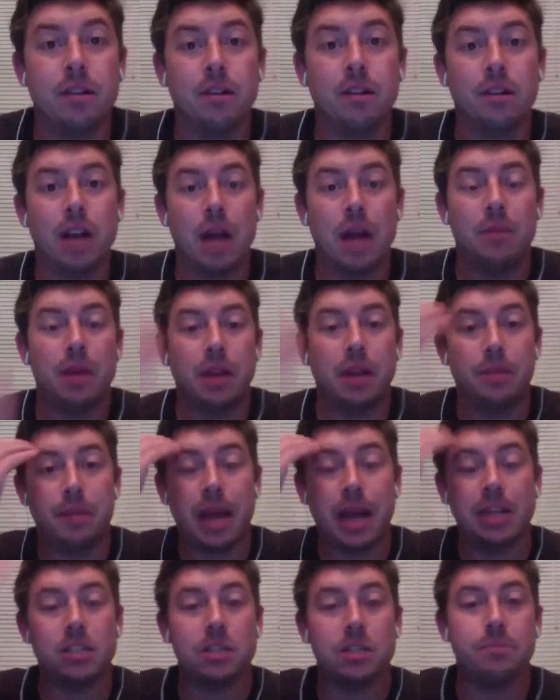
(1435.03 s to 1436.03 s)
I mean,
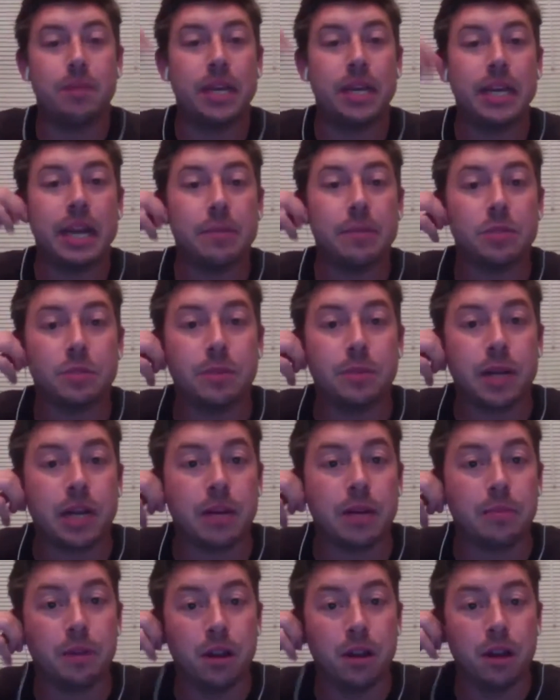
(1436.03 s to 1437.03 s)
imagine being able to pick
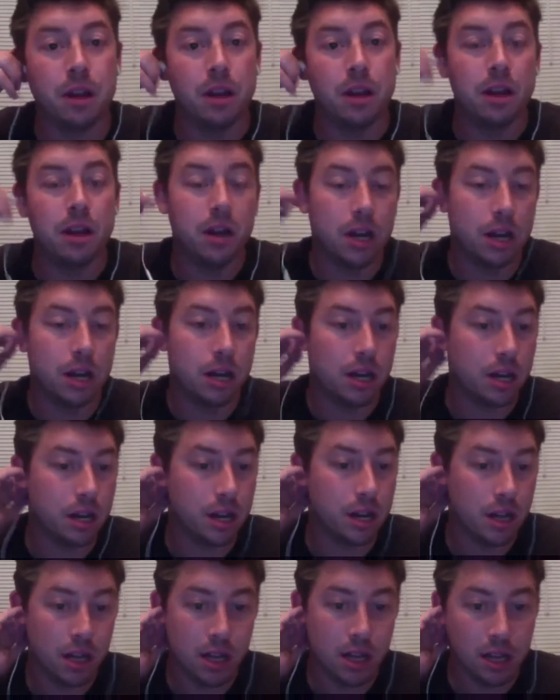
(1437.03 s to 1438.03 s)
up
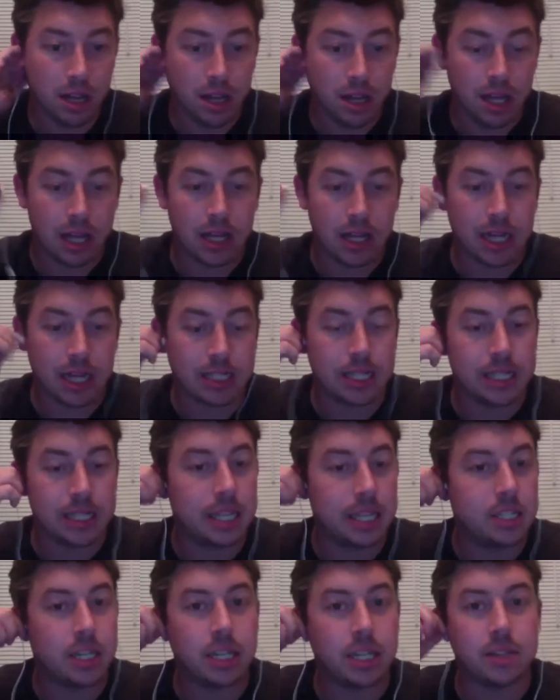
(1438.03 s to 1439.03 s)
Alexis
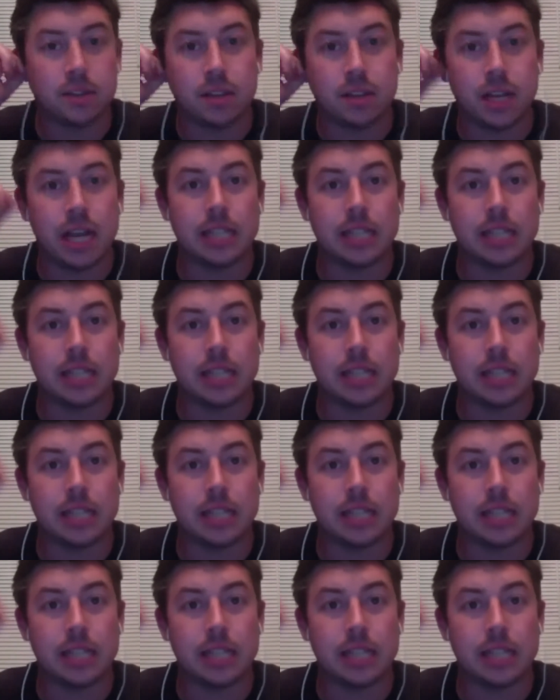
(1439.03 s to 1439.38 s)
Sanchez at